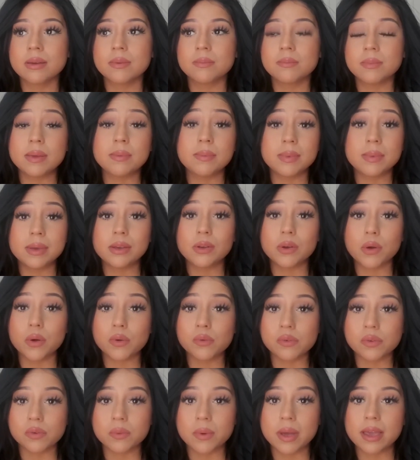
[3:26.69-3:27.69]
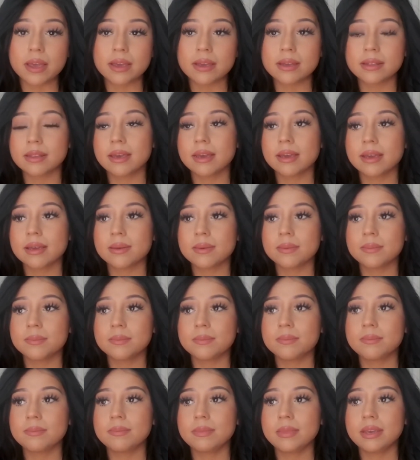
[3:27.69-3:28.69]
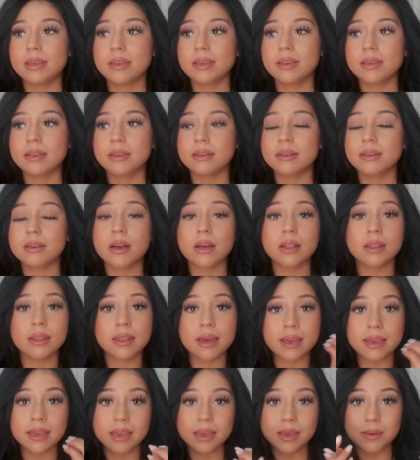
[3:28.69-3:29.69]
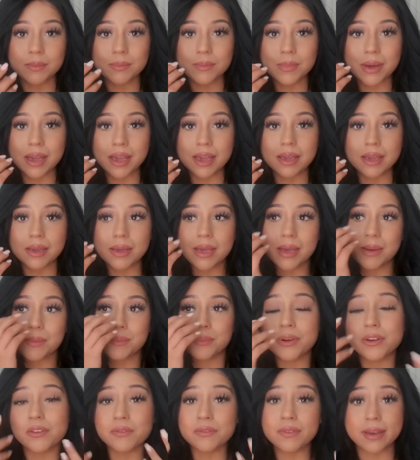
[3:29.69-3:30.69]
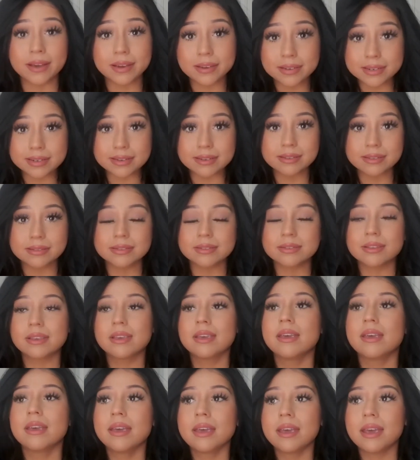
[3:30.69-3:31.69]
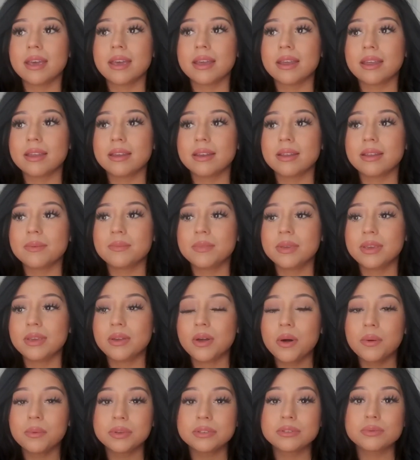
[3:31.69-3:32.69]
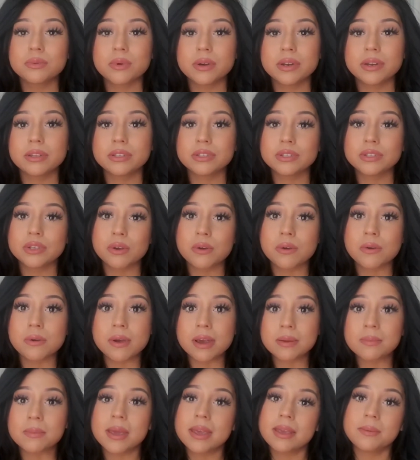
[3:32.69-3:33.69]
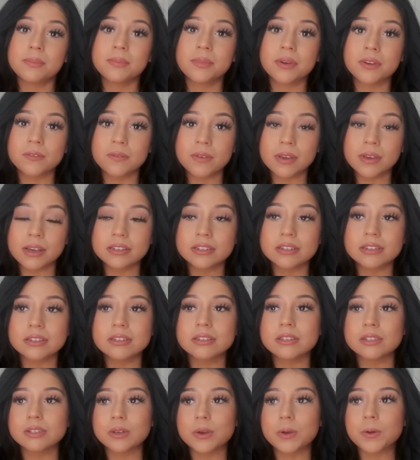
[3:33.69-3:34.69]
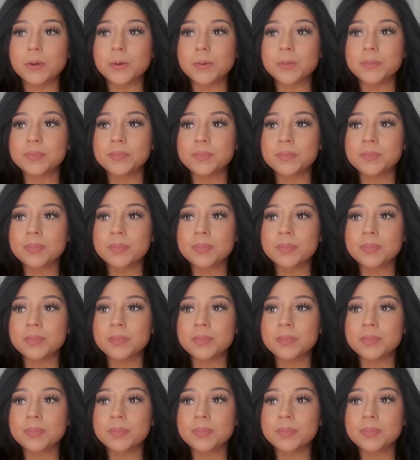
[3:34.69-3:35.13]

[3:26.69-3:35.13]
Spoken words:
me being overweight, and me not liking my imperfections, and me always wanting to correct my imperfections. So